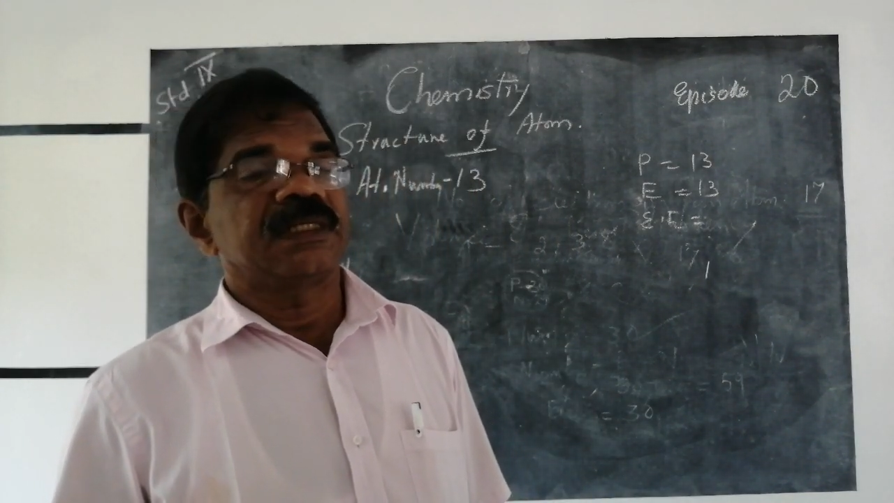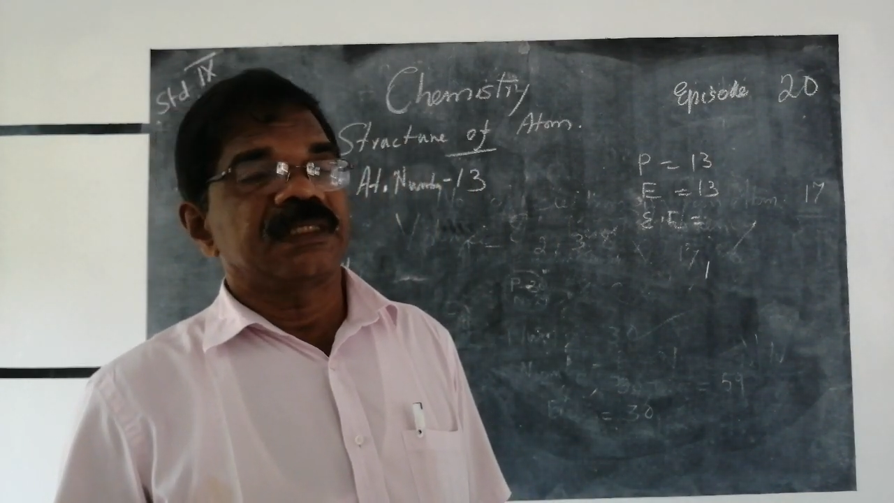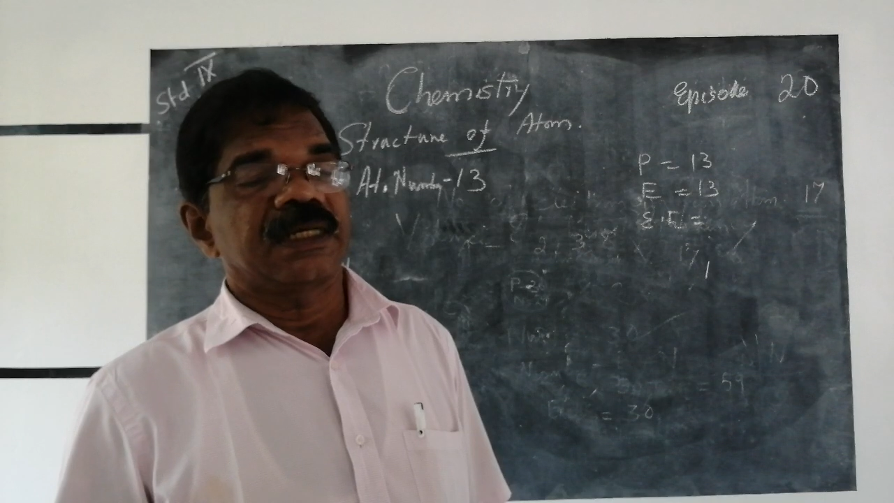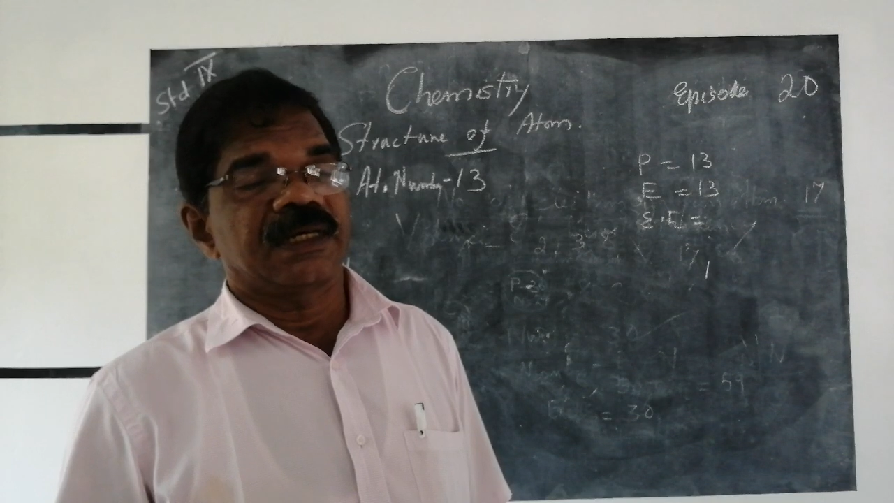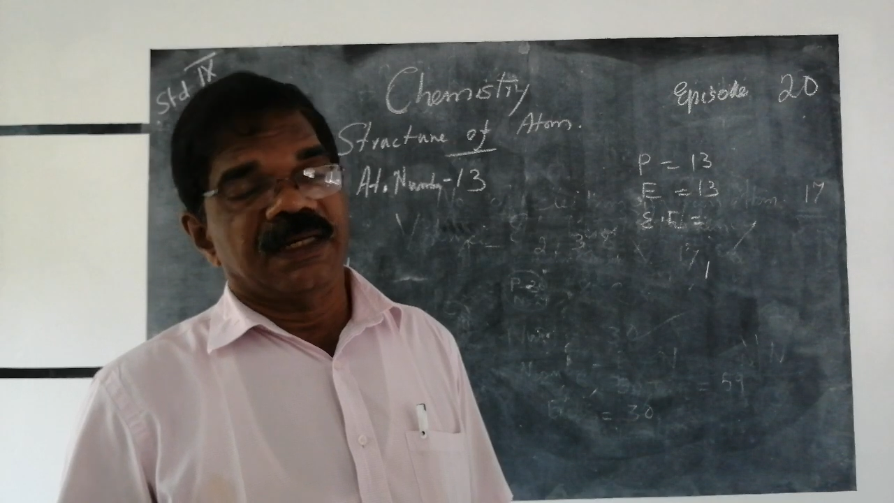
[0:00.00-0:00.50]

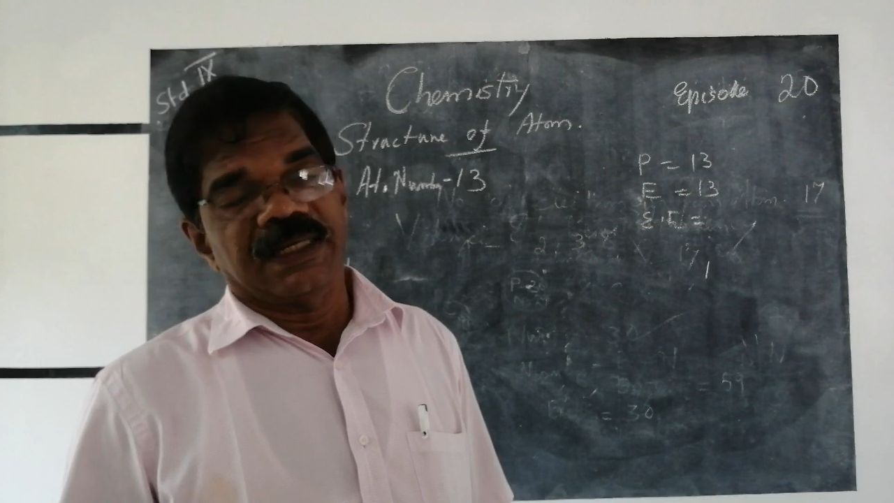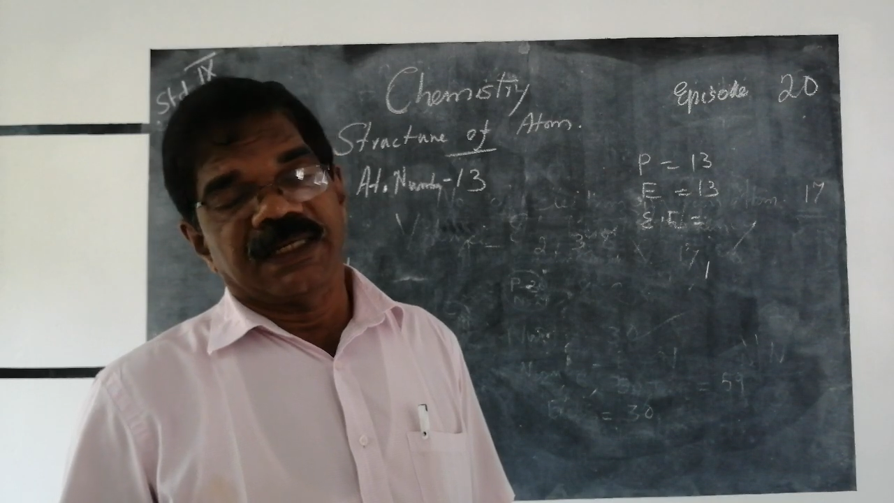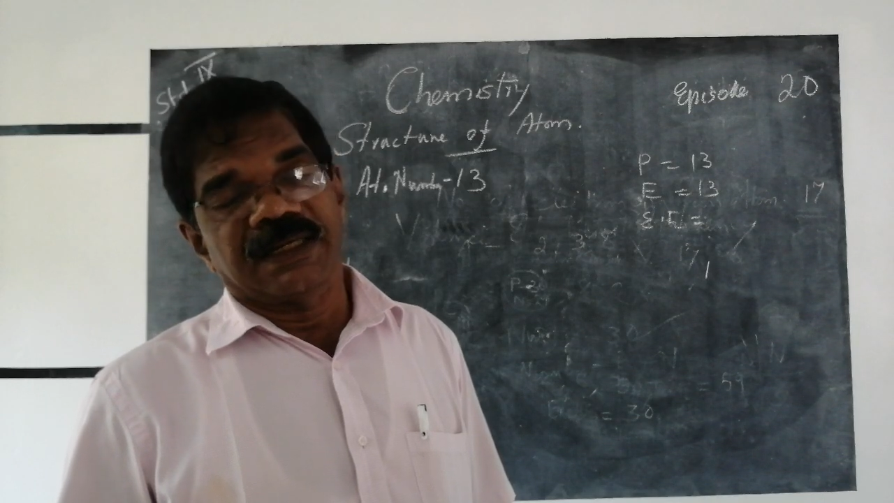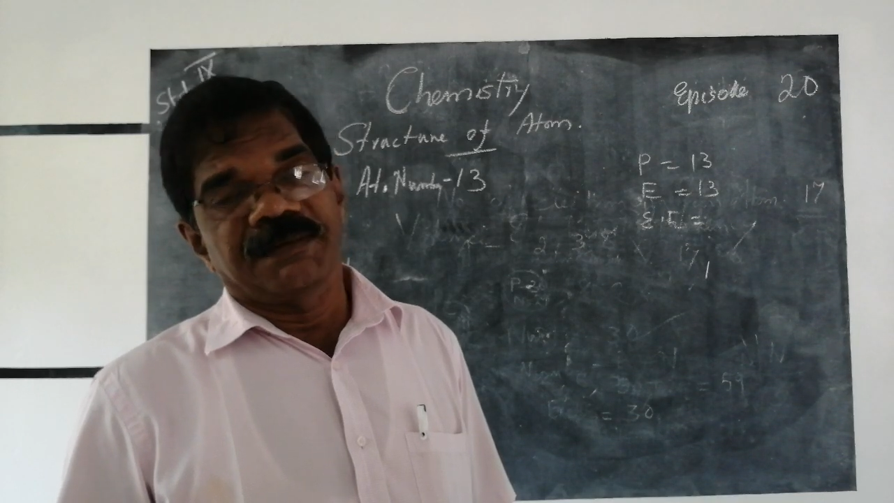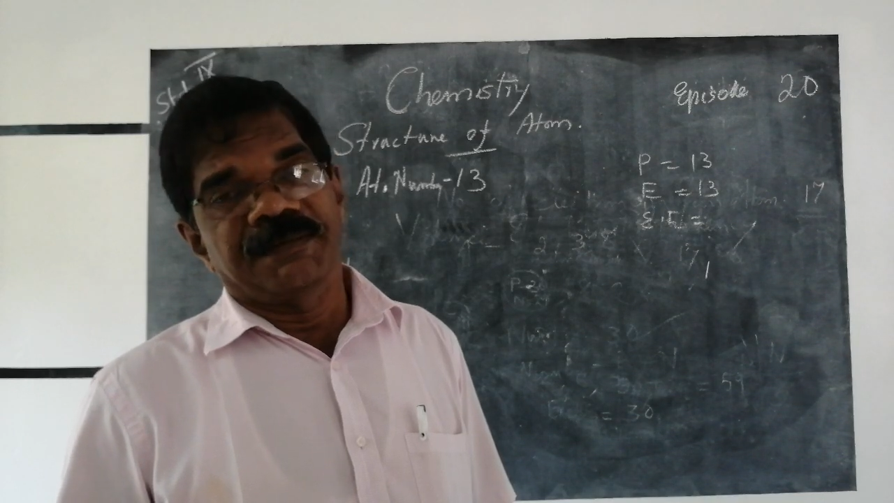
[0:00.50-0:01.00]
in the
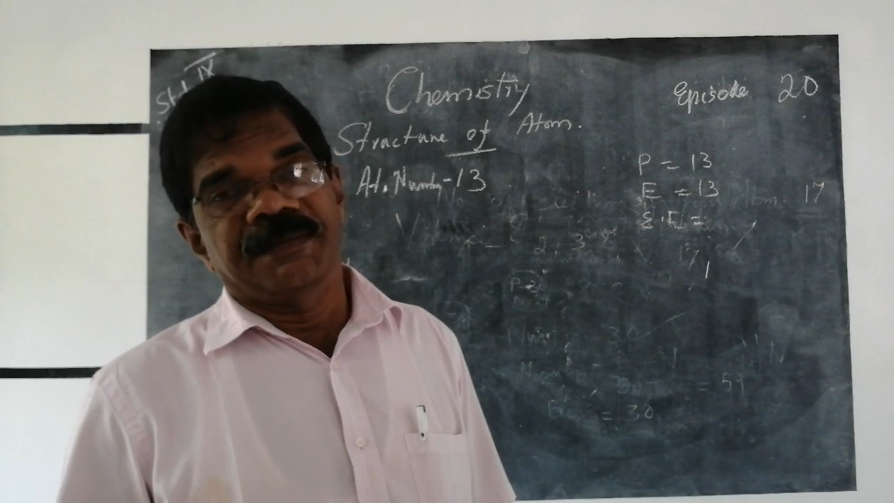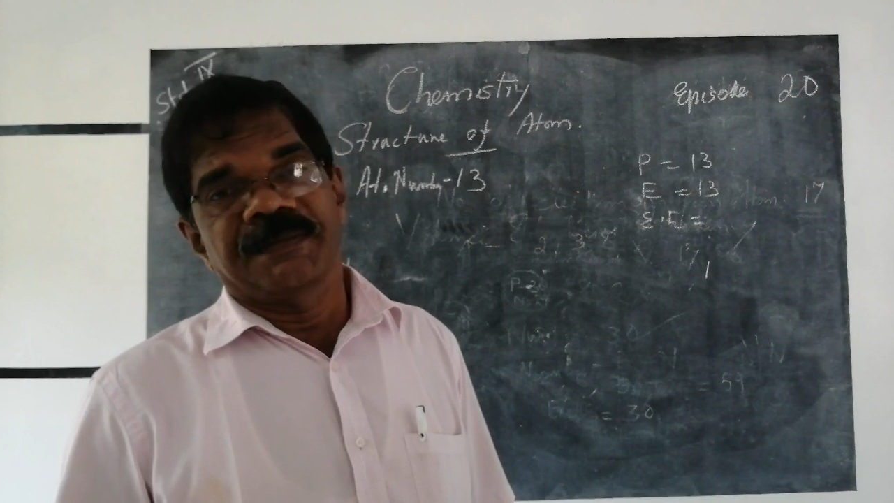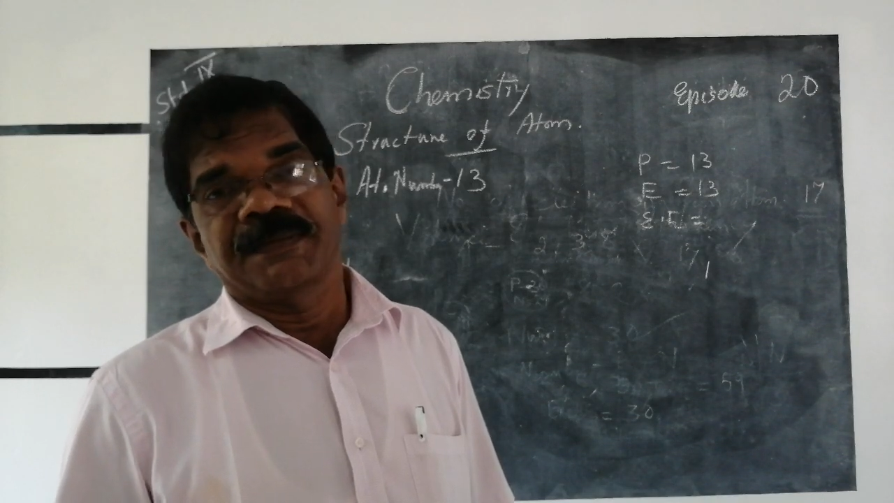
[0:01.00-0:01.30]
atom?